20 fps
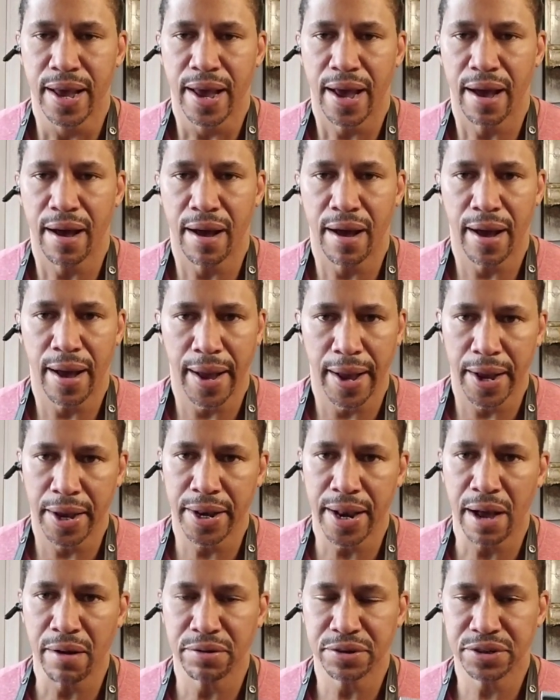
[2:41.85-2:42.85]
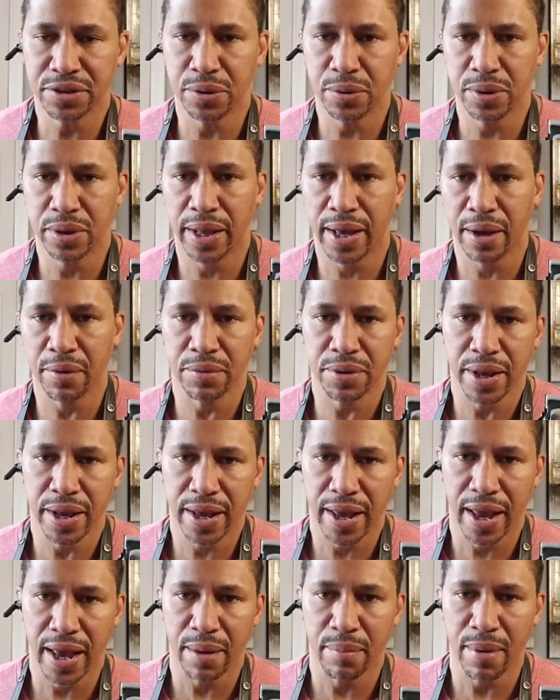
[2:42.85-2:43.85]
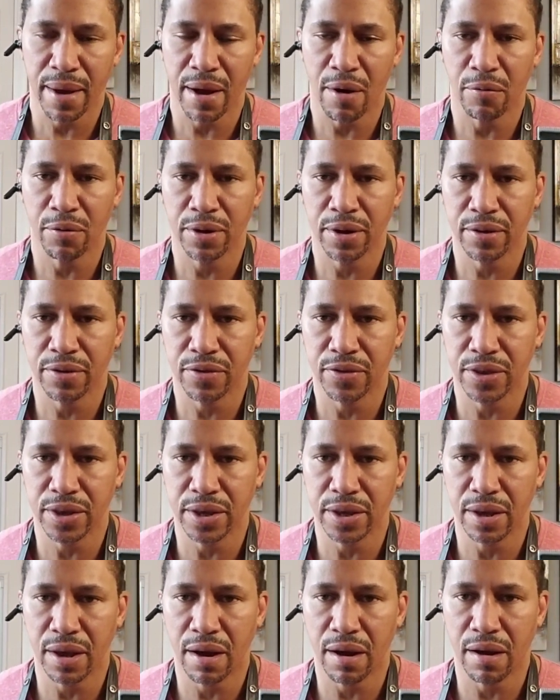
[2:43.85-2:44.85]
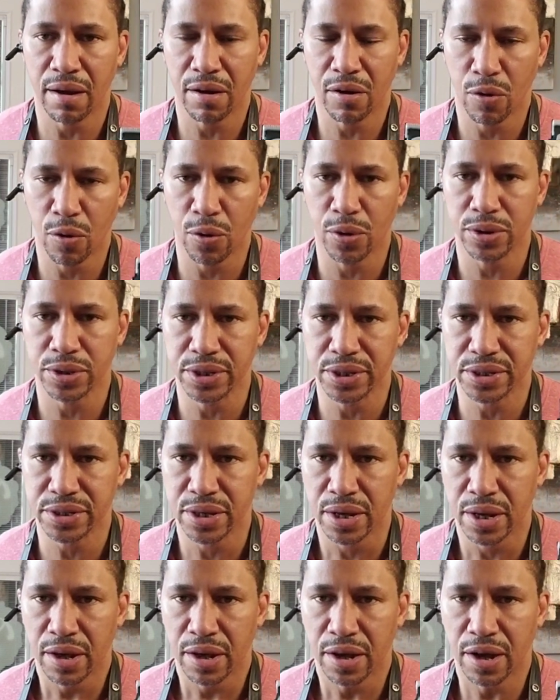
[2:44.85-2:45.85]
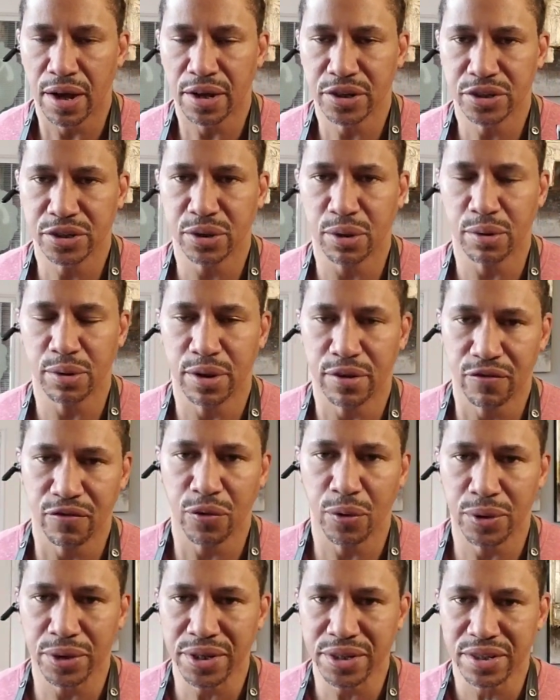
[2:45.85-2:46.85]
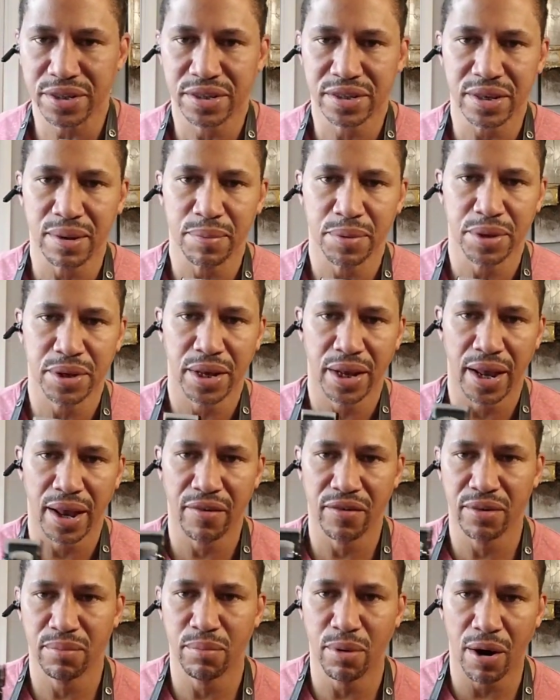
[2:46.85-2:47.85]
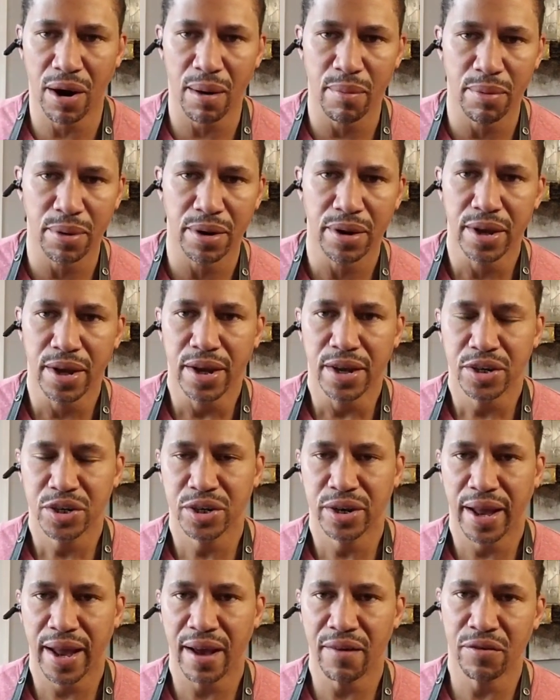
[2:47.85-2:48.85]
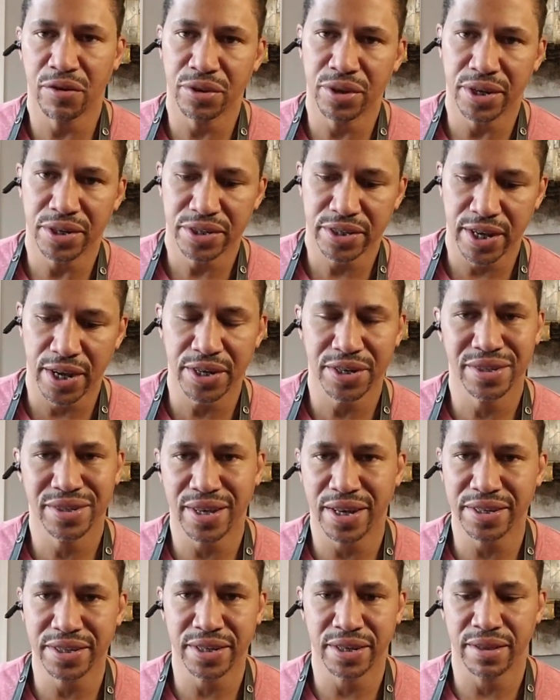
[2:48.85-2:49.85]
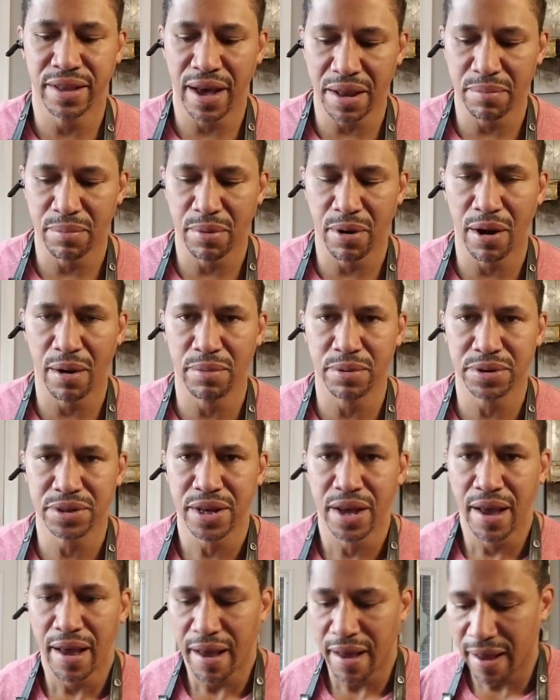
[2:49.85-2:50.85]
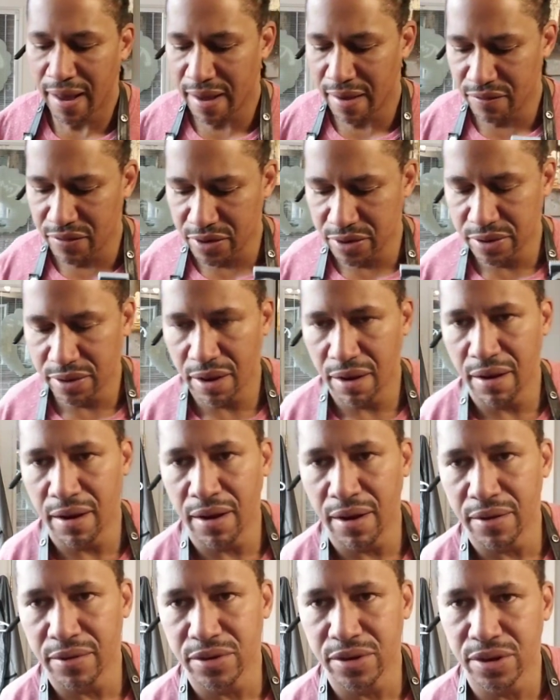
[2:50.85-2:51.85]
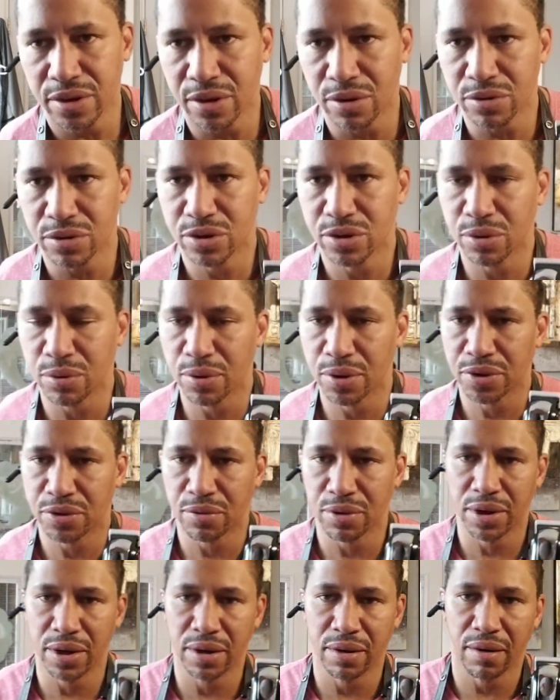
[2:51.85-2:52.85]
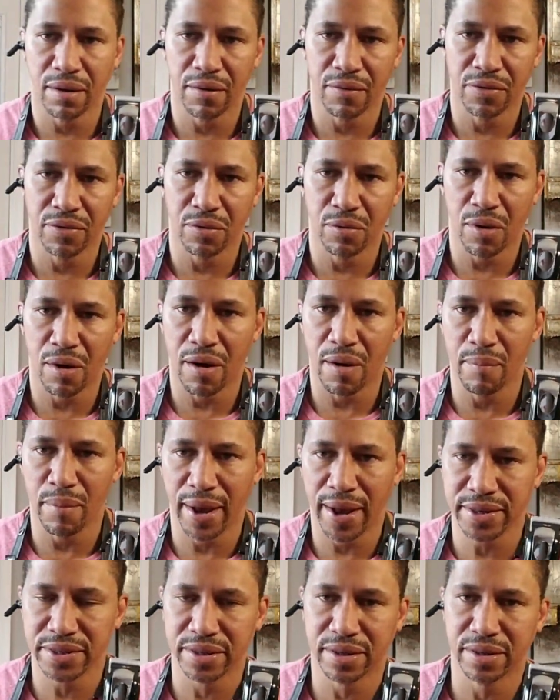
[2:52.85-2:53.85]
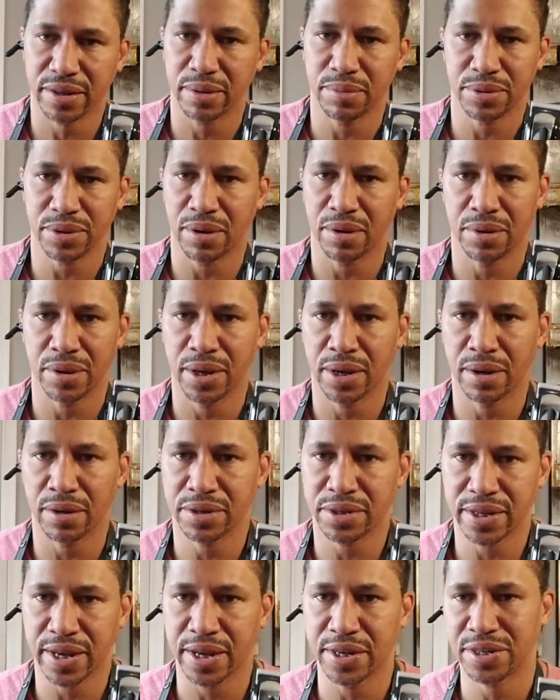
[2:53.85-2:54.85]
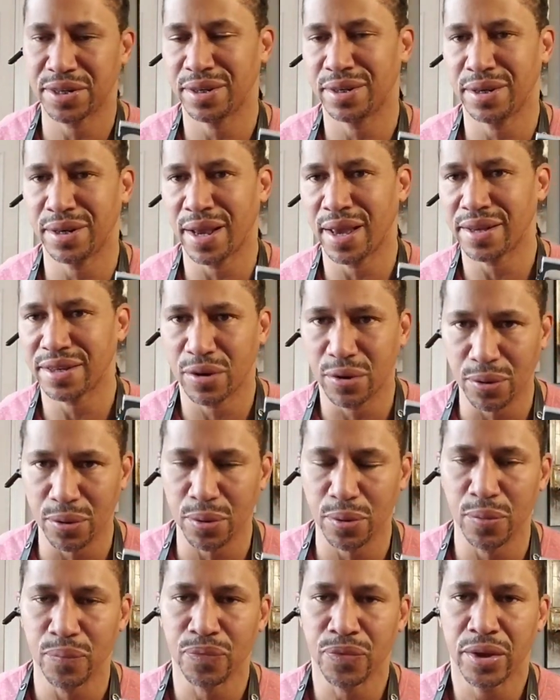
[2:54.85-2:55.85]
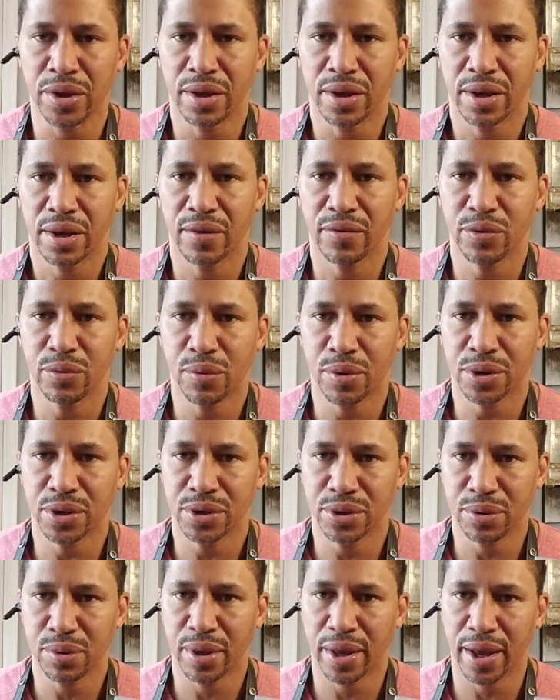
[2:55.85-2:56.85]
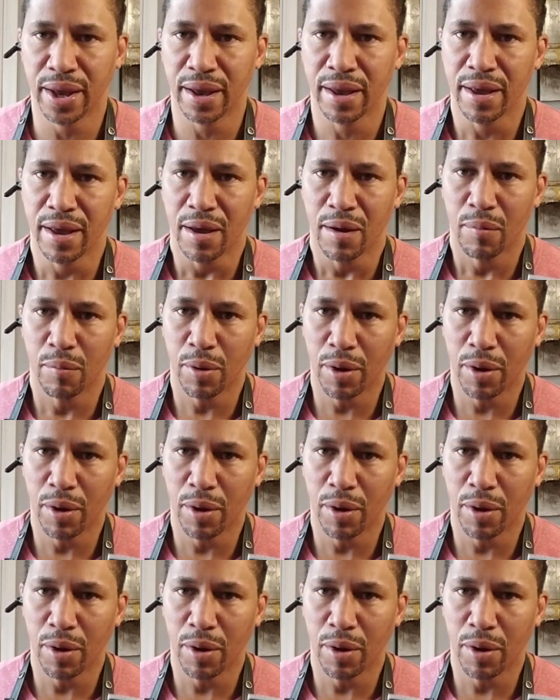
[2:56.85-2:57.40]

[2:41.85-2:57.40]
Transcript: And I was so glad when they came out with the cordless Sterling 4. This is something that every barber should have on their stations. I see a lot of barbers having 2 or 3 of the Wahl Magic Clips on their station, and that's cool if you want to do that.